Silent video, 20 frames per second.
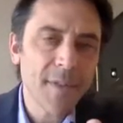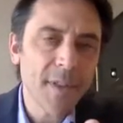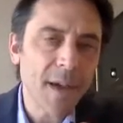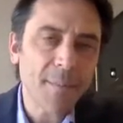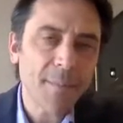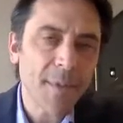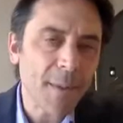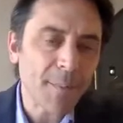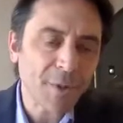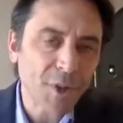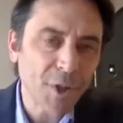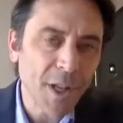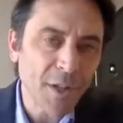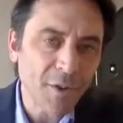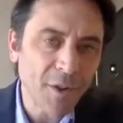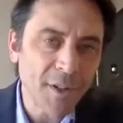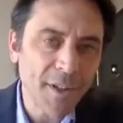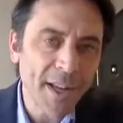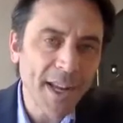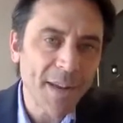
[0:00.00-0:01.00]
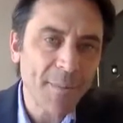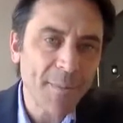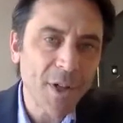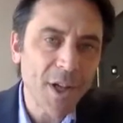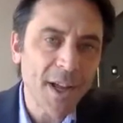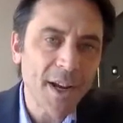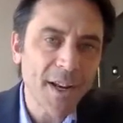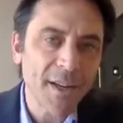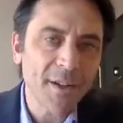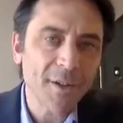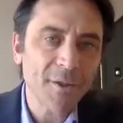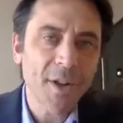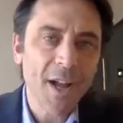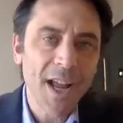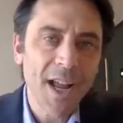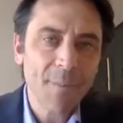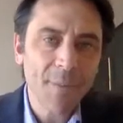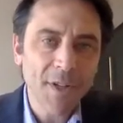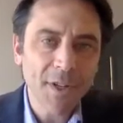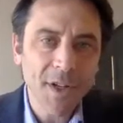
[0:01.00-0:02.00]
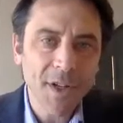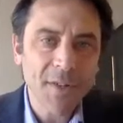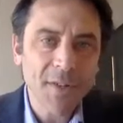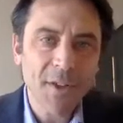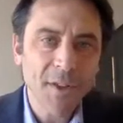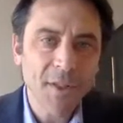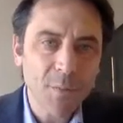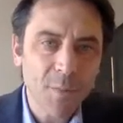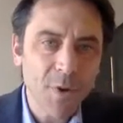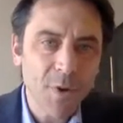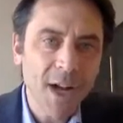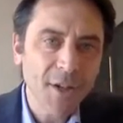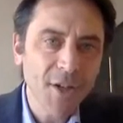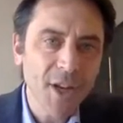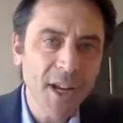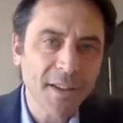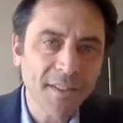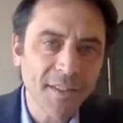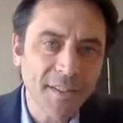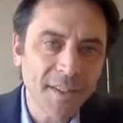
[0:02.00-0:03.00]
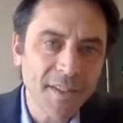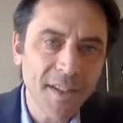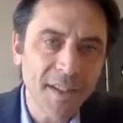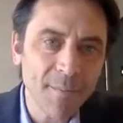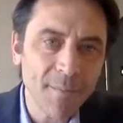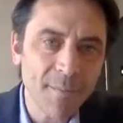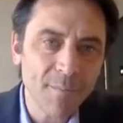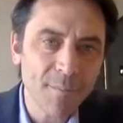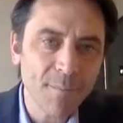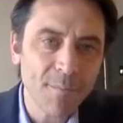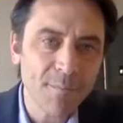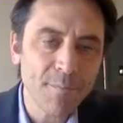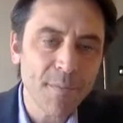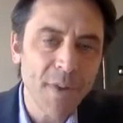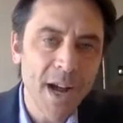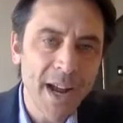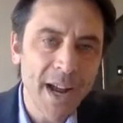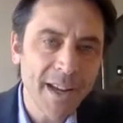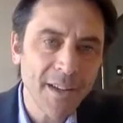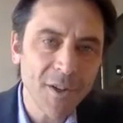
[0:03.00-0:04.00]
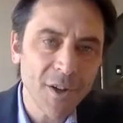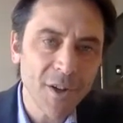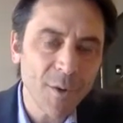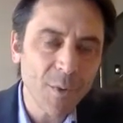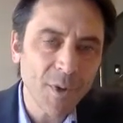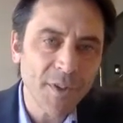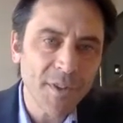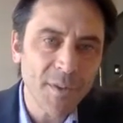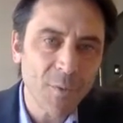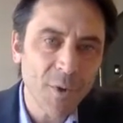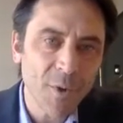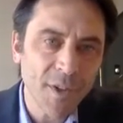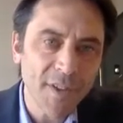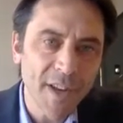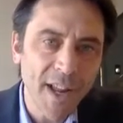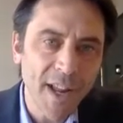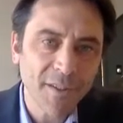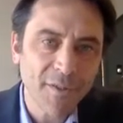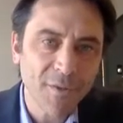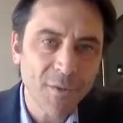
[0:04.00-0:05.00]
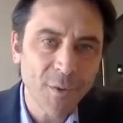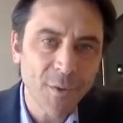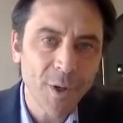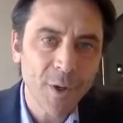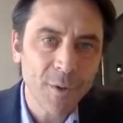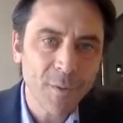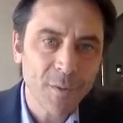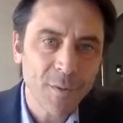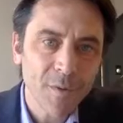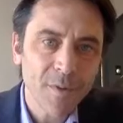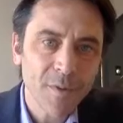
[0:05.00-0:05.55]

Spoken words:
I'm sure that's going to take up a lot of your time, but do you have other projects in mind? What's next for you?